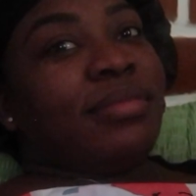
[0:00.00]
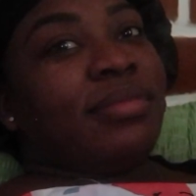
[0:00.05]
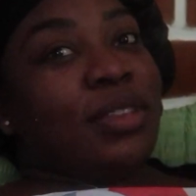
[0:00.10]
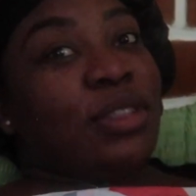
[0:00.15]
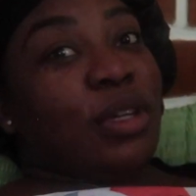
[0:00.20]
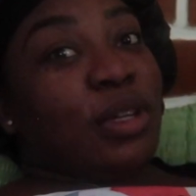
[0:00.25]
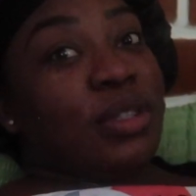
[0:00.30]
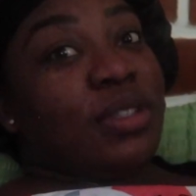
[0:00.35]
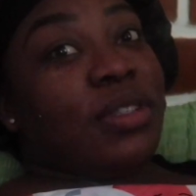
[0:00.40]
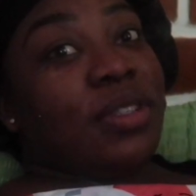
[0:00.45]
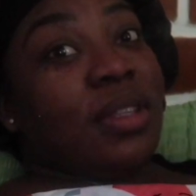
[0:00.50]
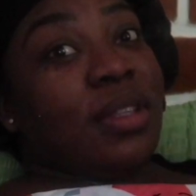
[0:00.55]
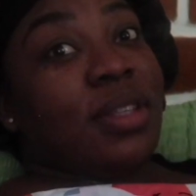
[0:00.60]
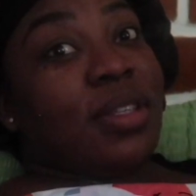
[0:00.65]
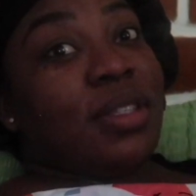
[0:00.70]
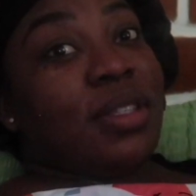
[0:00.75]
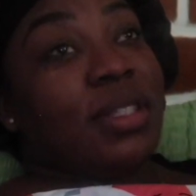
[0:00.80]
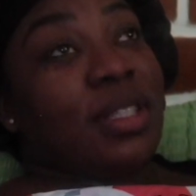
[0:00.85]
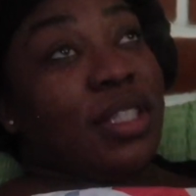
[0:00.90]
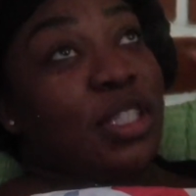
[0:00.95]
y'all see
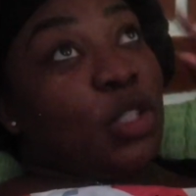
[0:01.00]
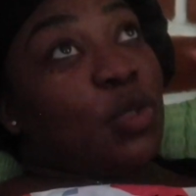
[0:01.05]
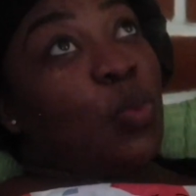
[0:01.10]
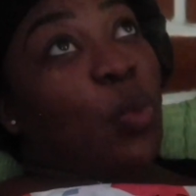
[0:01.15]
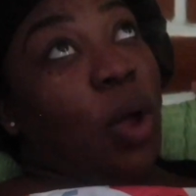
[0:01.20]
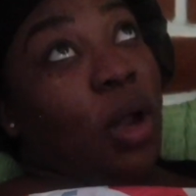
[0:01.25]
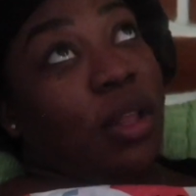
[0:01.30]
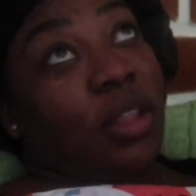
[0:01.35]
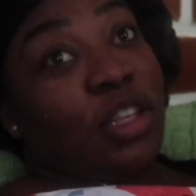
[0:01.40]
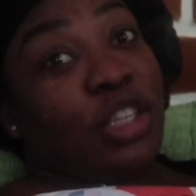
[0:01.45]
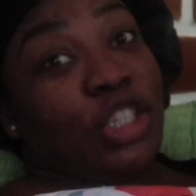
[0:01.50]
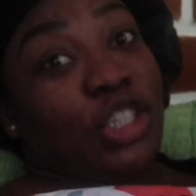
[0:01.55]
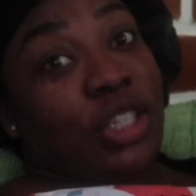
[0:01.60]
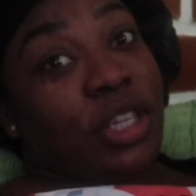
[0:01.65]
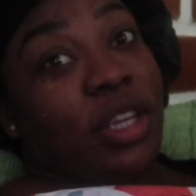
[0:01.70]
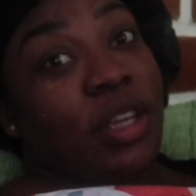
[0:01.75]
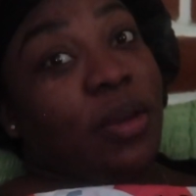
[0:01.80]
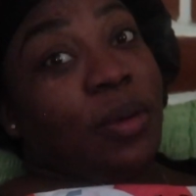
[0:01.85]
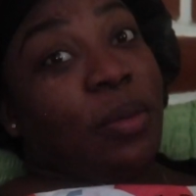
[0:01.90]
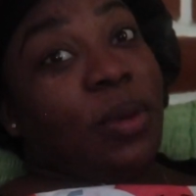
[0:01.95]
this? This is one of the
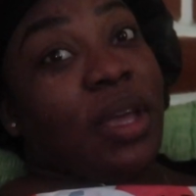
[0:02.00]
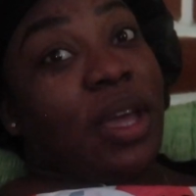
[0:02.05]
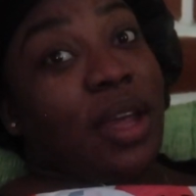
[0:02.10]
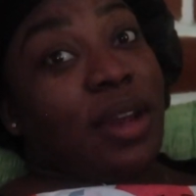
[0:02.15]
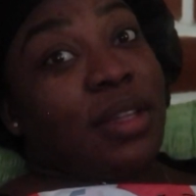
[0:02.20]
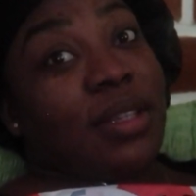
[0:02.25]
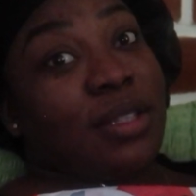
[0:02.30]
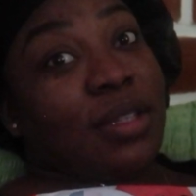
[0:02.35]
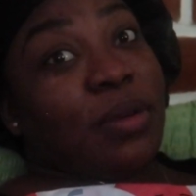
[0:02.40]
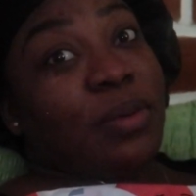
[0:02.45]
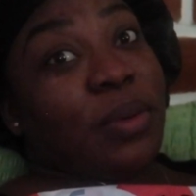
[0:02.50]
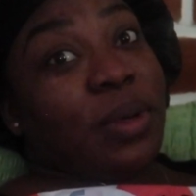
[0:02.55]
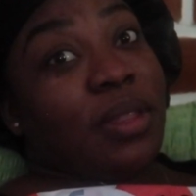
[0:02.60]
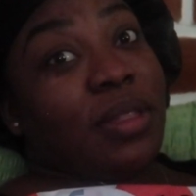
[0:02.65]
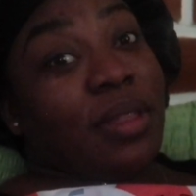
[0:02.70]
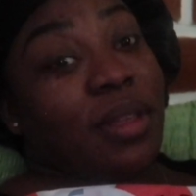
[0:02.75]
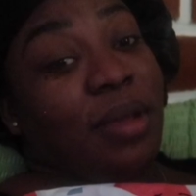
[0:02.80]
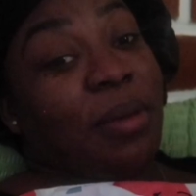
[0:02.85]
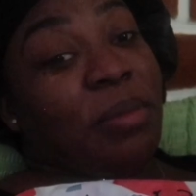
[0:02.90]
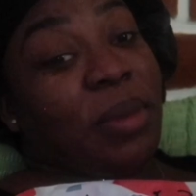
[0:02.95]
we gotta deal with
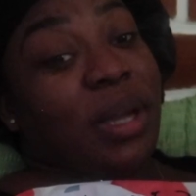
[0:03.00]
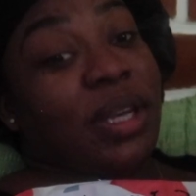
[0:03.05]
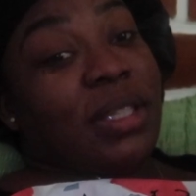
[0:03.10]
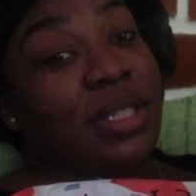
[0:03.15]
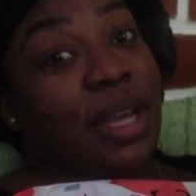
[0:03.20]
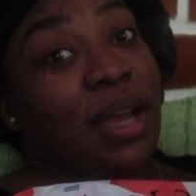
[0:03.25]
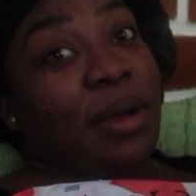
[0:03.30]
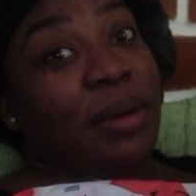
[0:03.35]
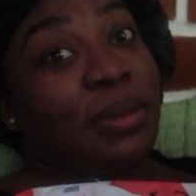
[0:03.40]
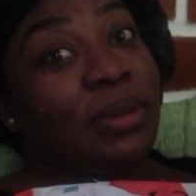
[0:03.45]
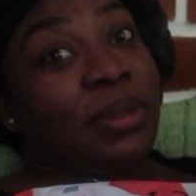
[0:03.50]
in my town.